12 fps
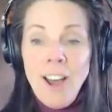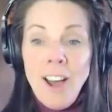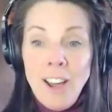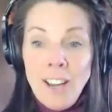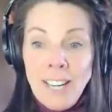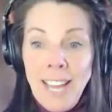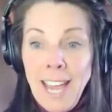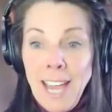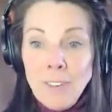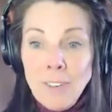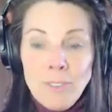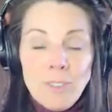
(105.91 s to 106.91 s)
on
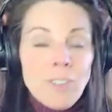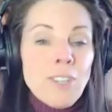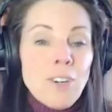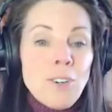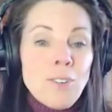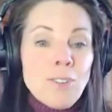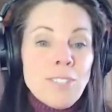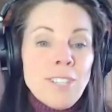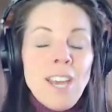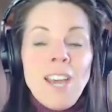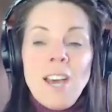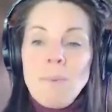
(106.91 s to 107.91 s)
hand for those
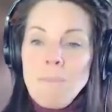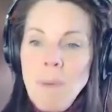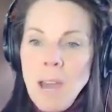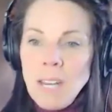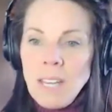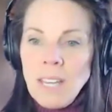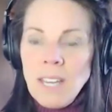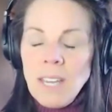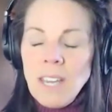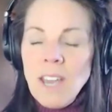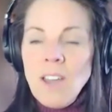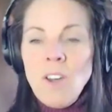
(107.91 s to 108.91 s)

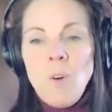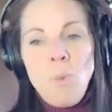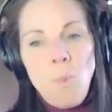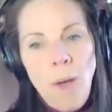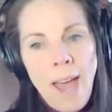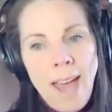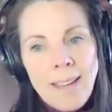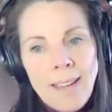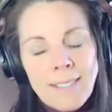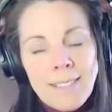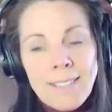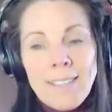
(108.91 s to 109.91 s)
muddy,
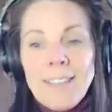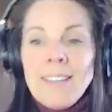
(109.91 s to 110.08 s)
wet,